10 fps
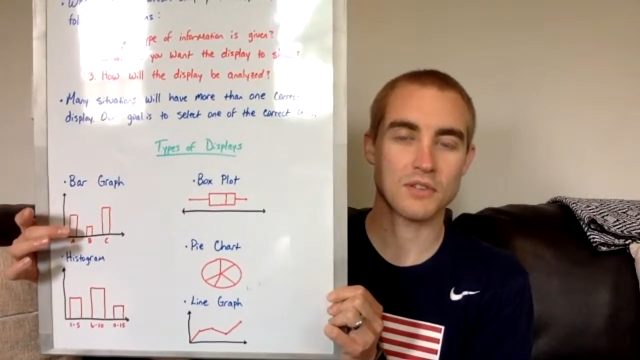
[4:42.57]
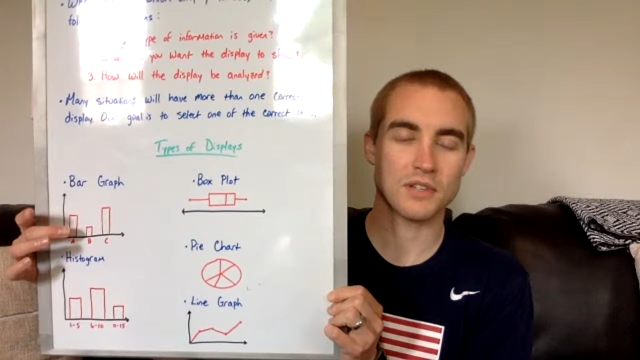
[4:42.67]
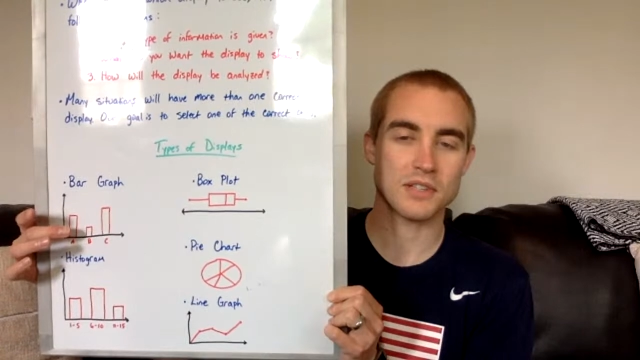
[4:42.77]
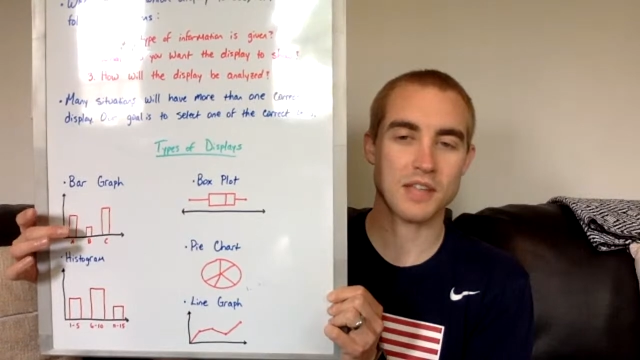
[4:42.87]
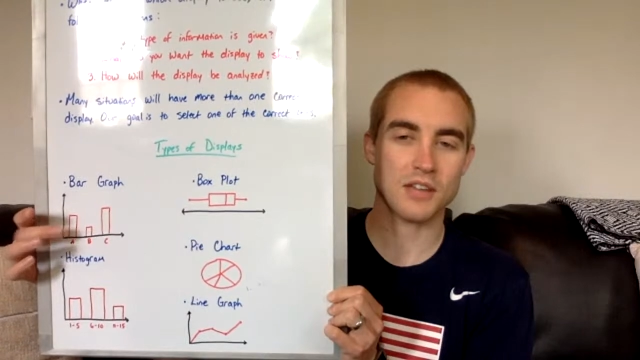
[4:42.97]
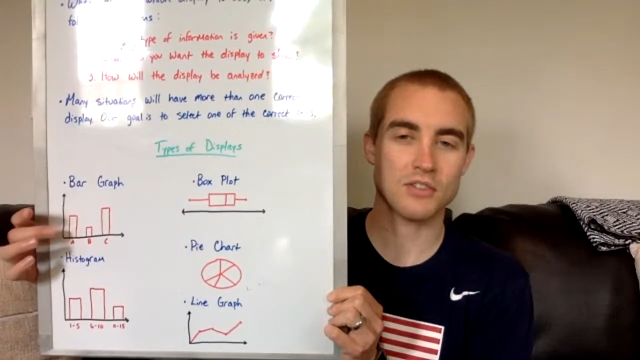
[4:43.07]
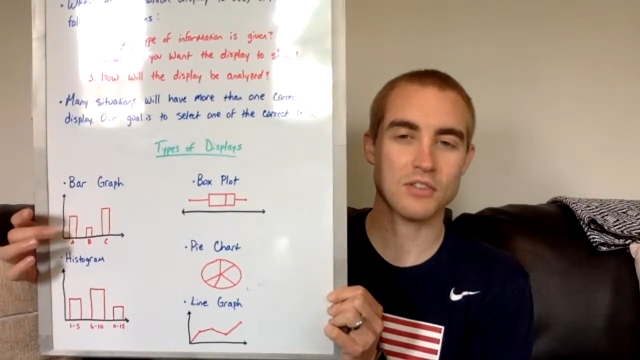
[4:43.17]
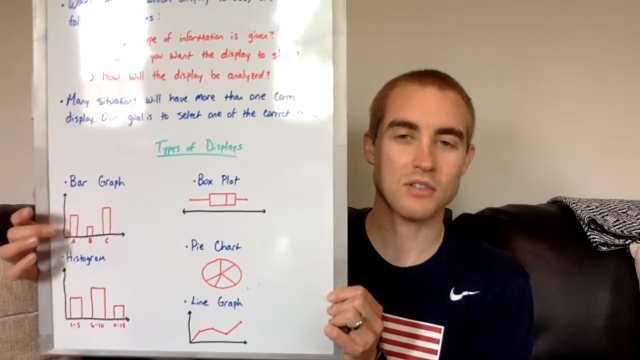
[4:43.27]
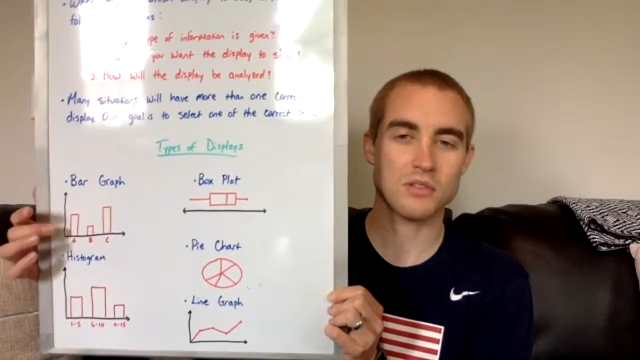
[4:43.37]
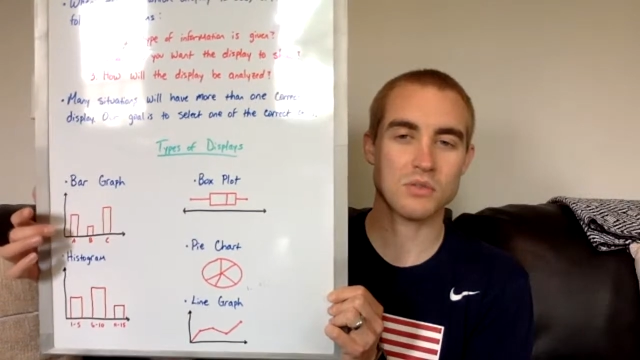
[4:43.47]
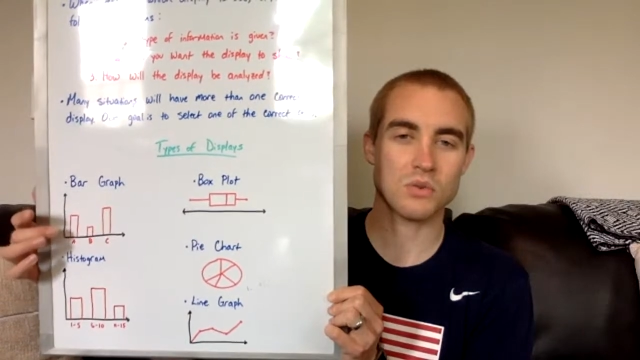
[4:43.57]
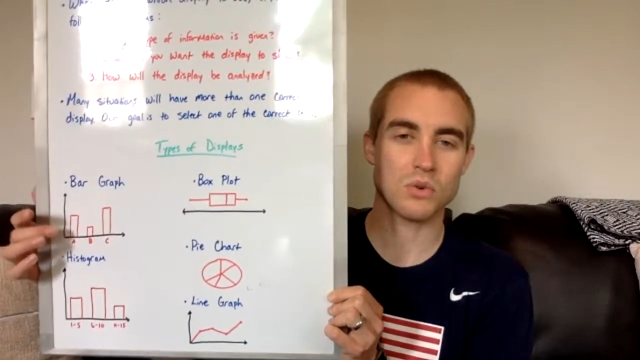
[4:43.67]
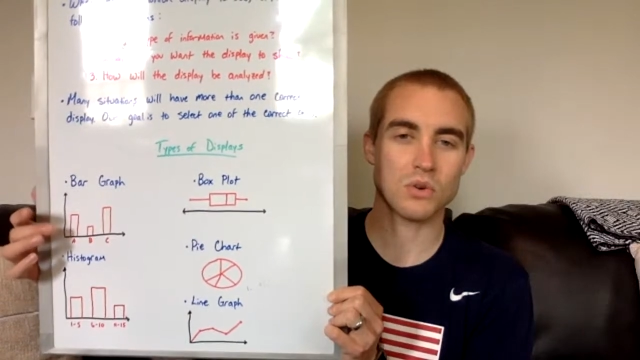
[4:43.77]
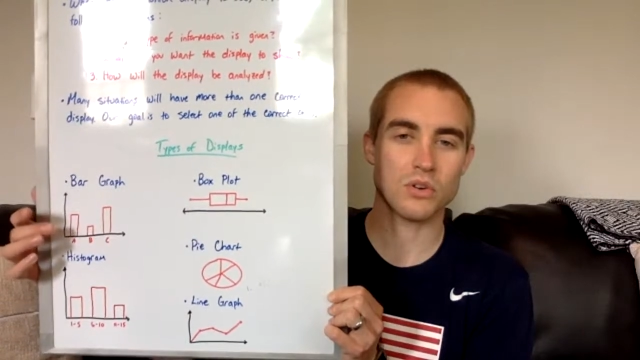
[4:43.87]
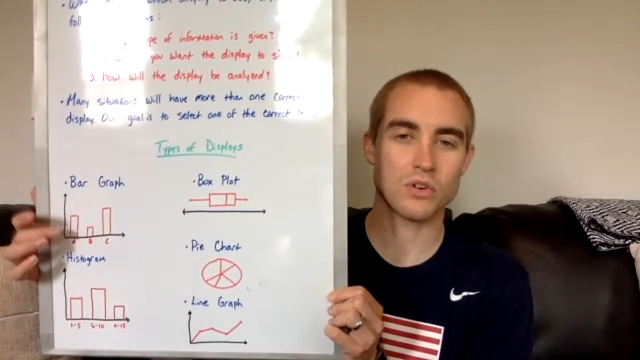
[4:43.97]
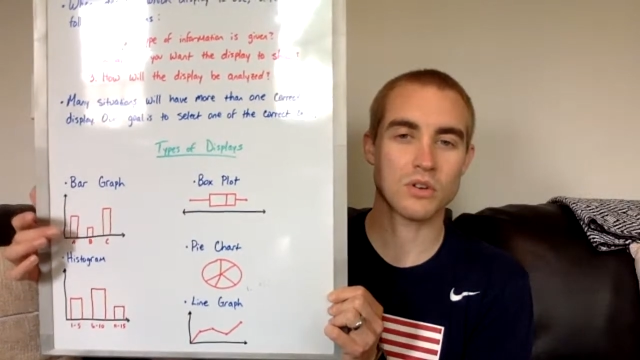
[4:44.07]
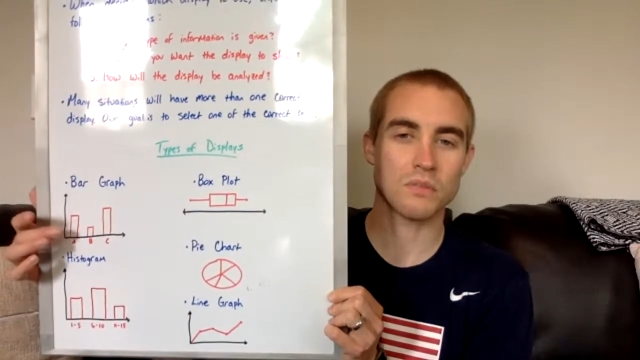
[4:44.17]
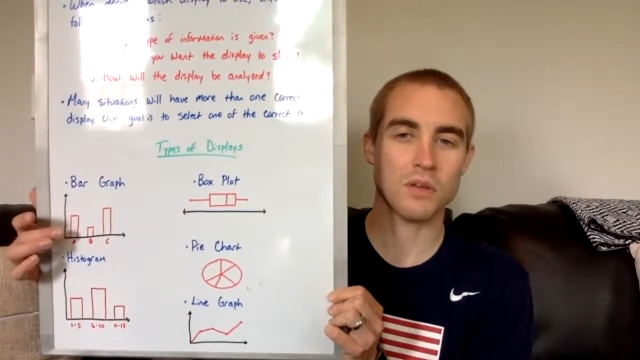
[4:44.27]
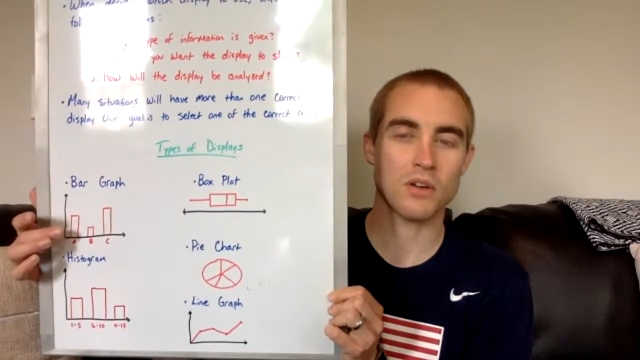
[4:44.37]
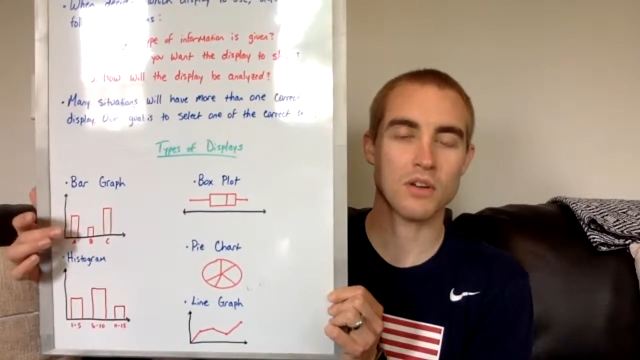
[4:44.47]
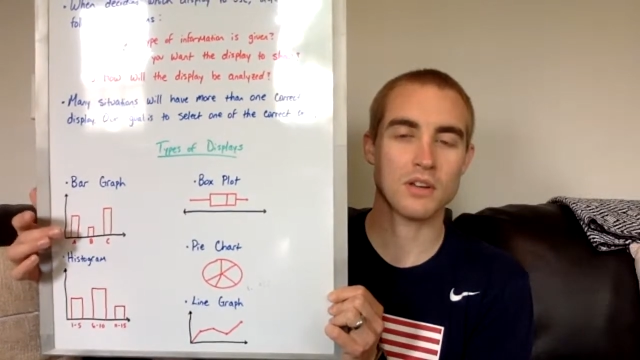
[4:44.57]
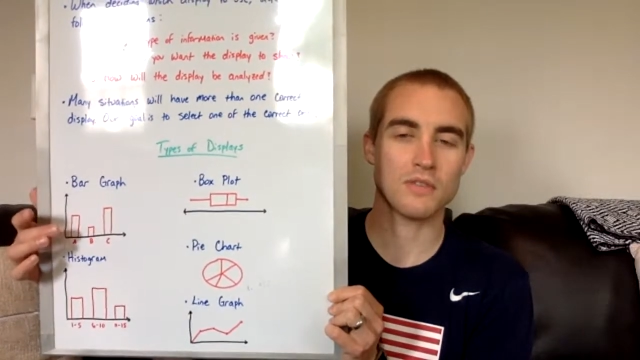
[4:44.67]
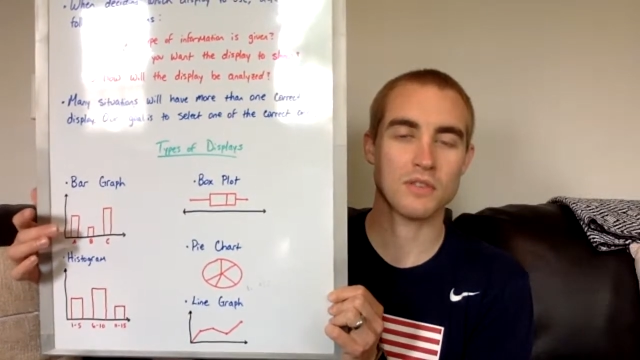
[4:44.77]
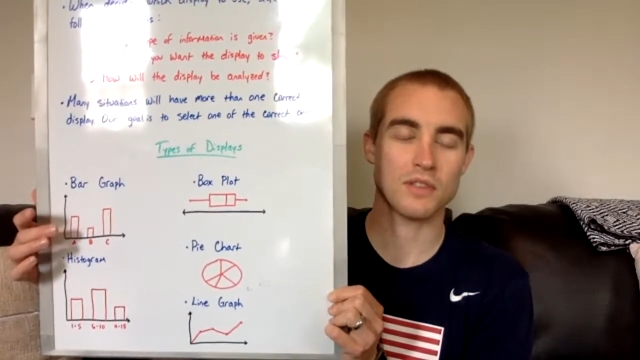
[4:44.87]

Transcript: sections, or you're comparing different